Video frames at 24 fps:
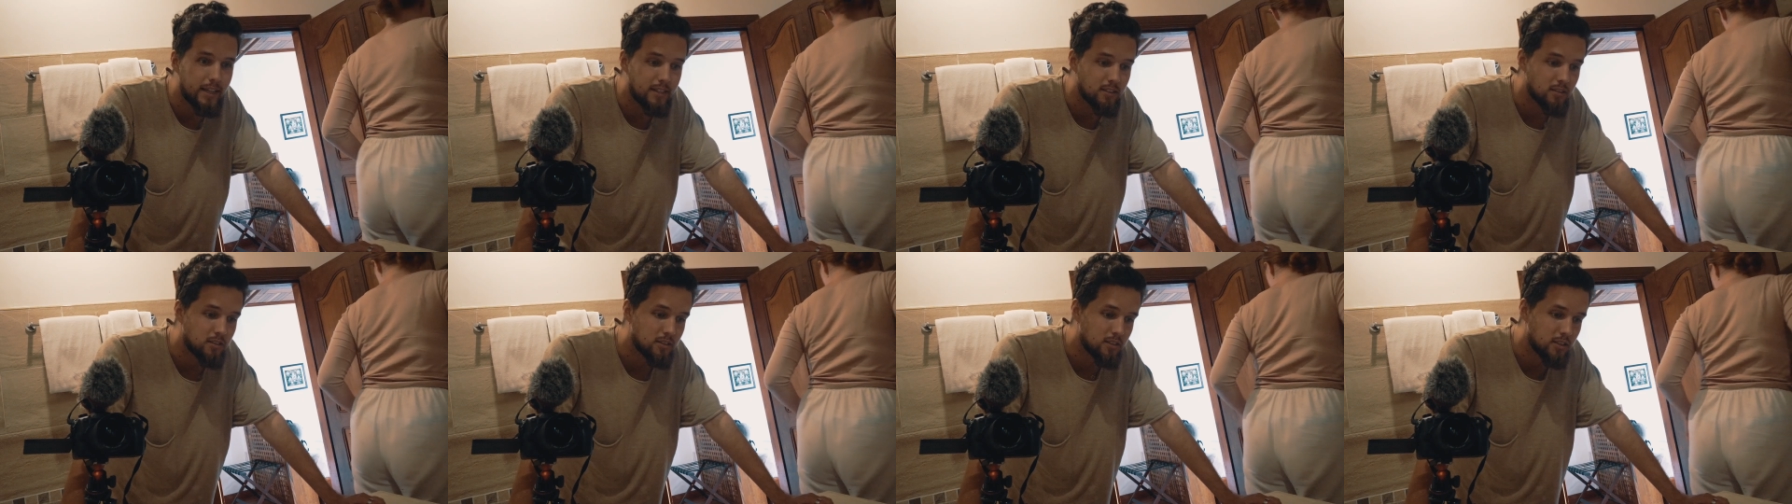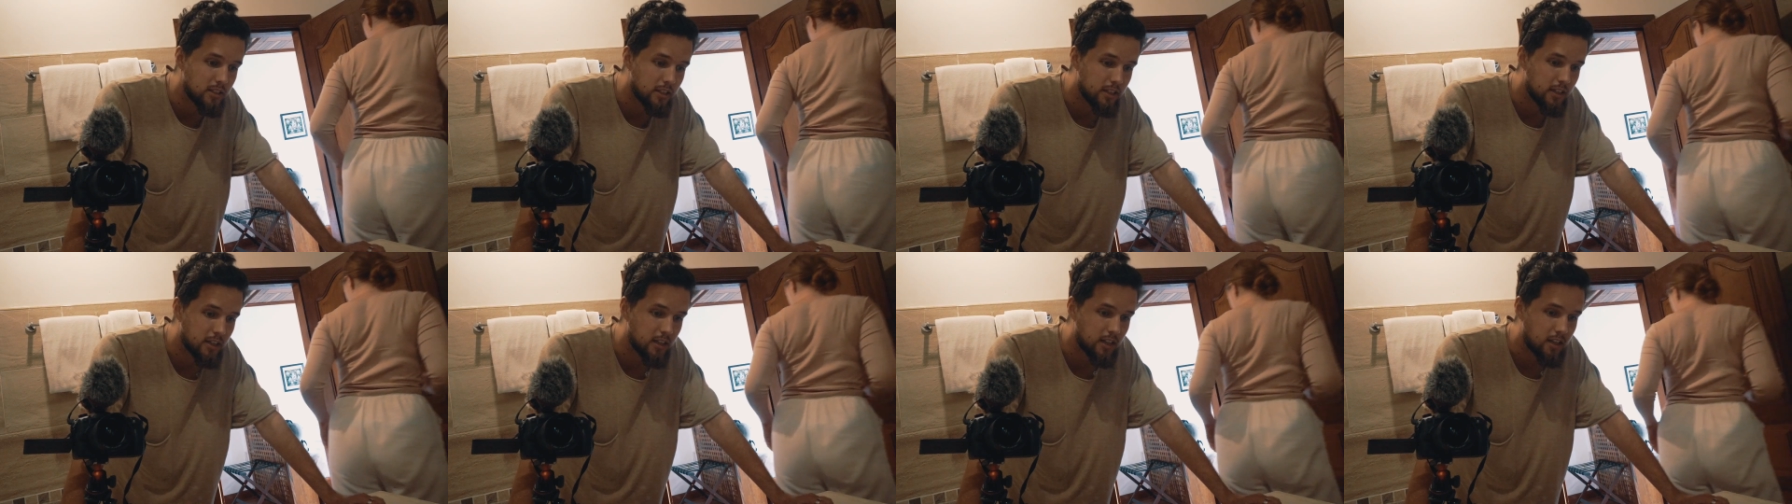is
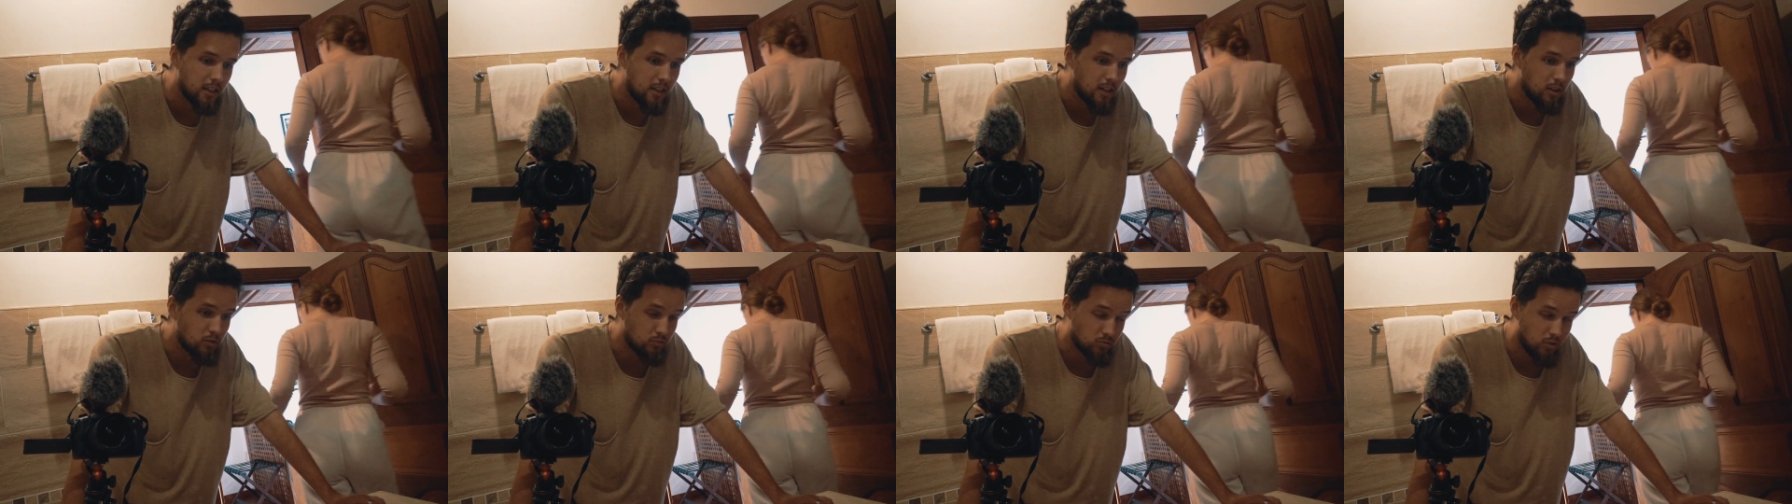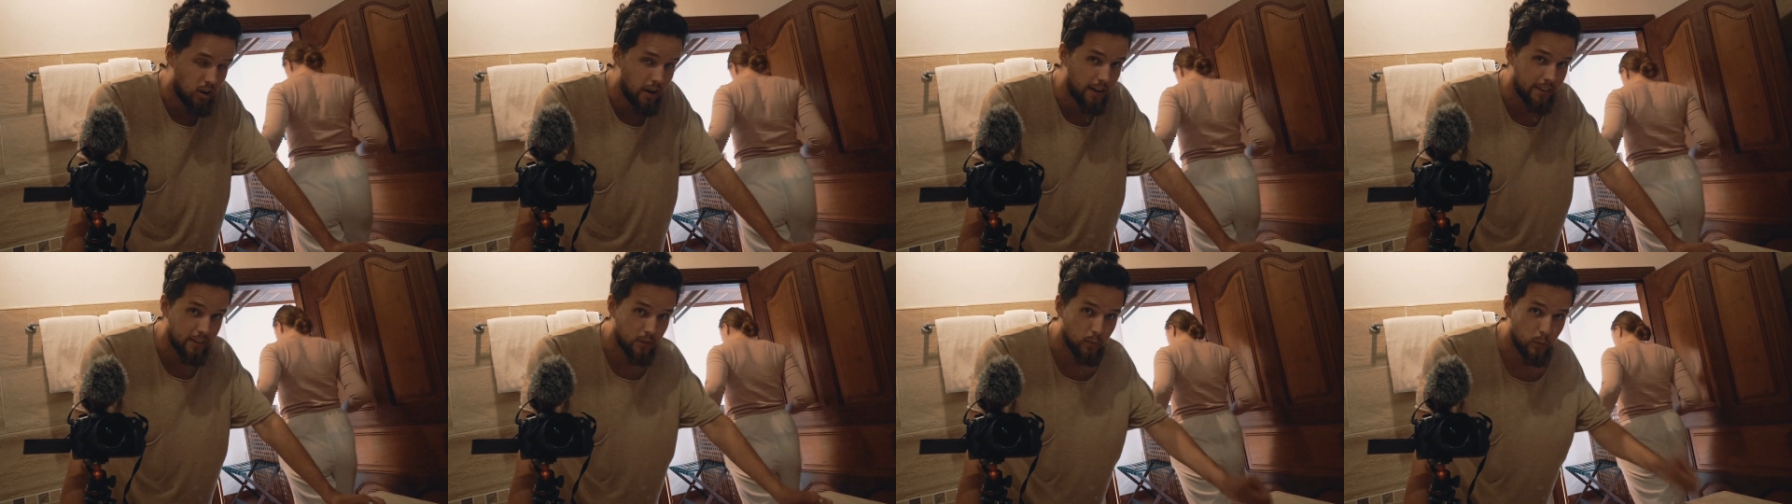to
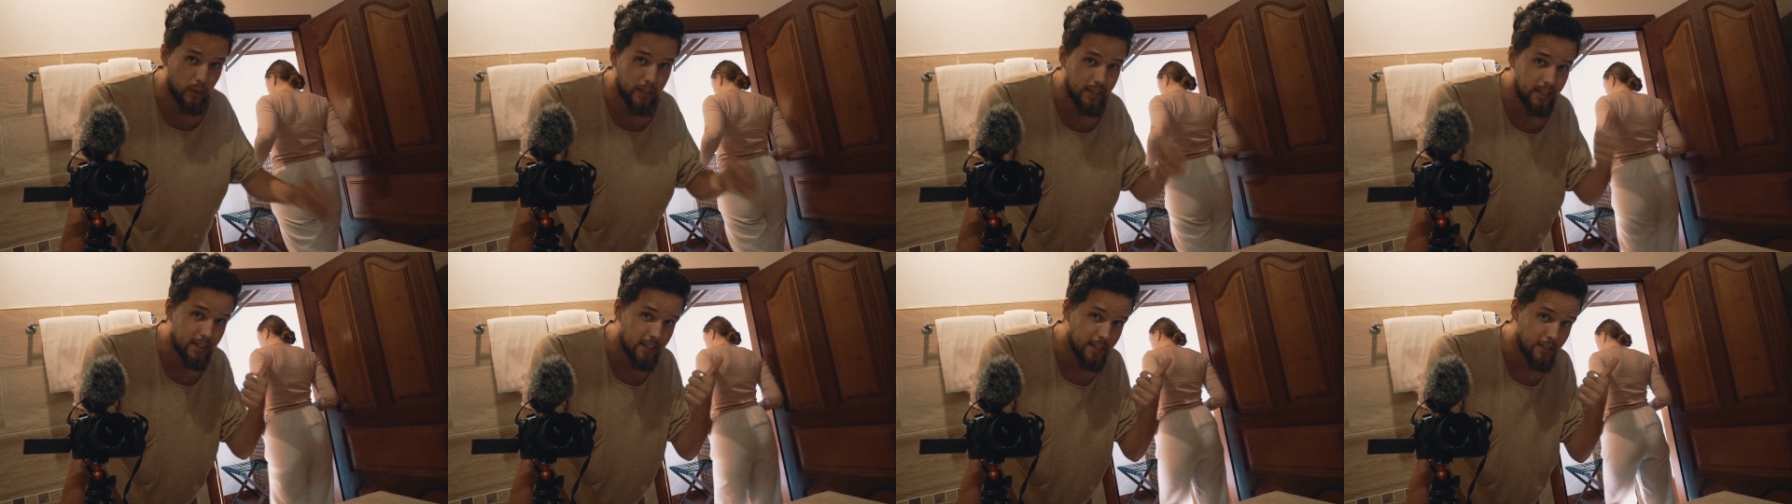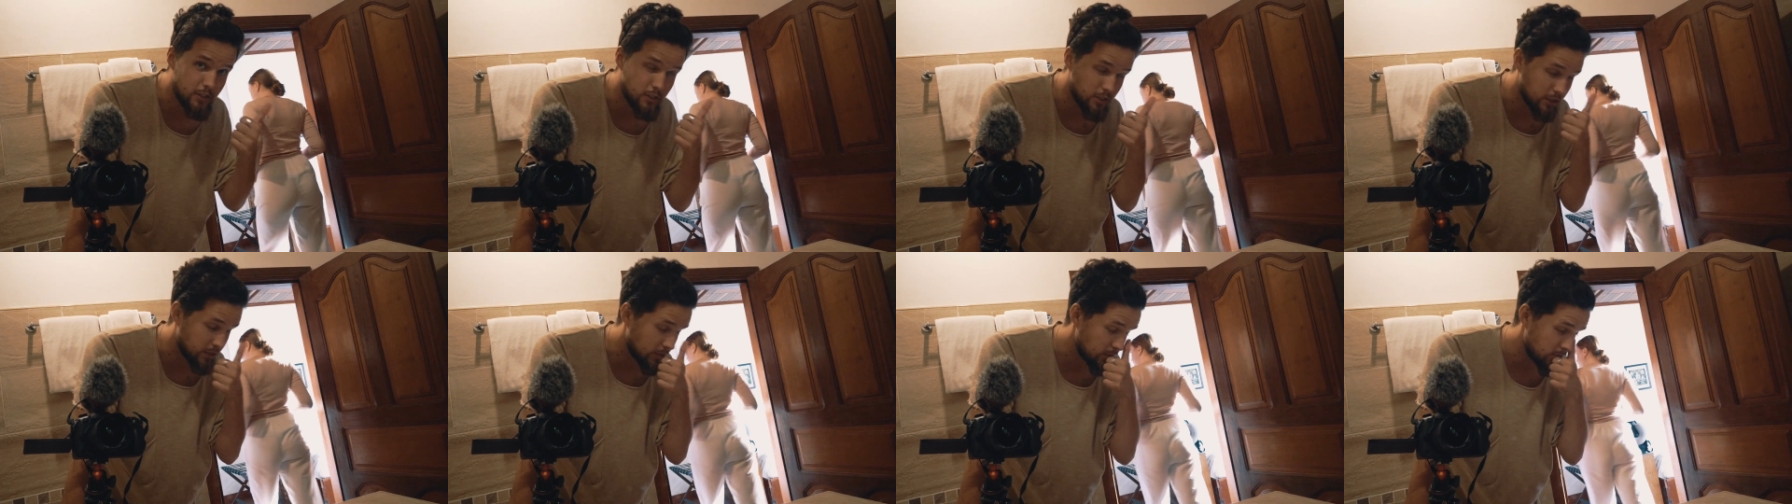write the weekly
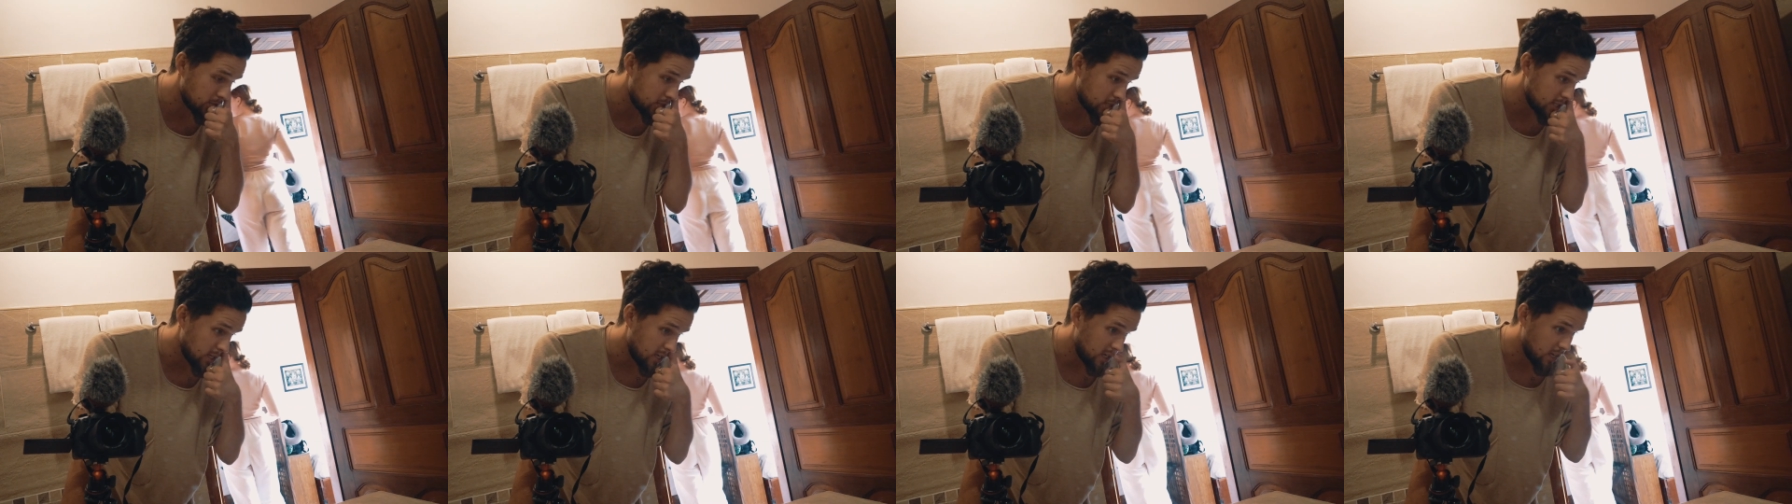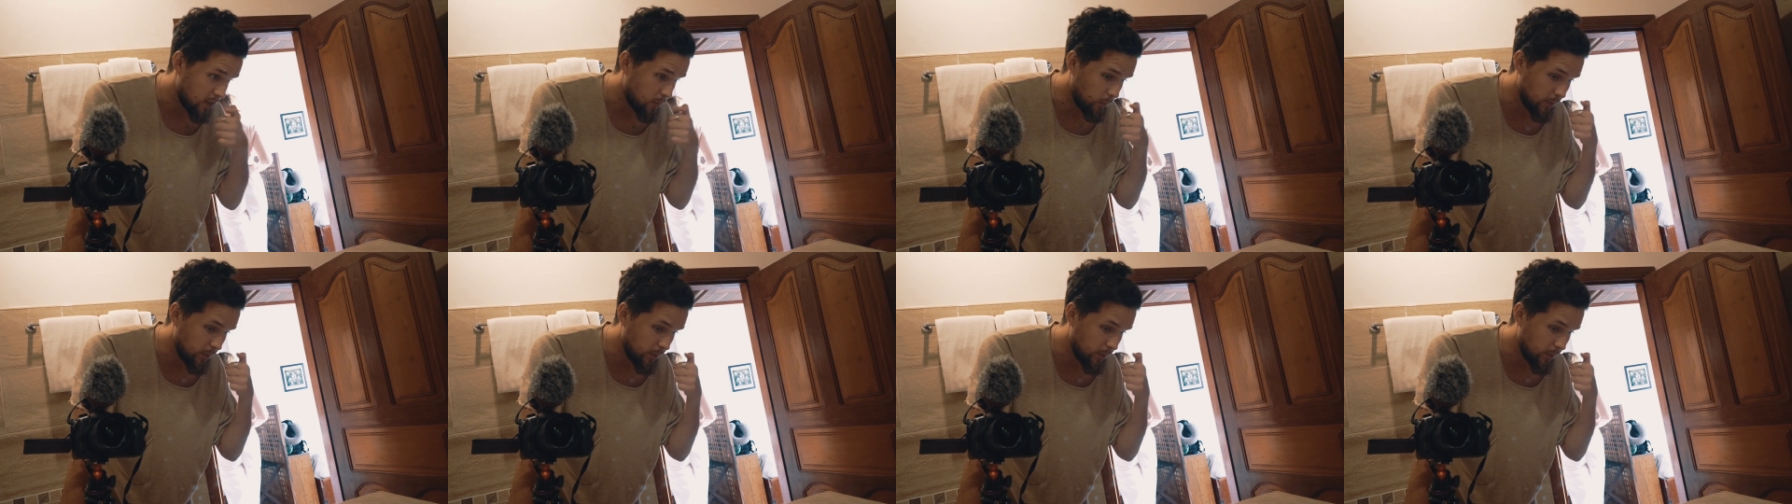juice.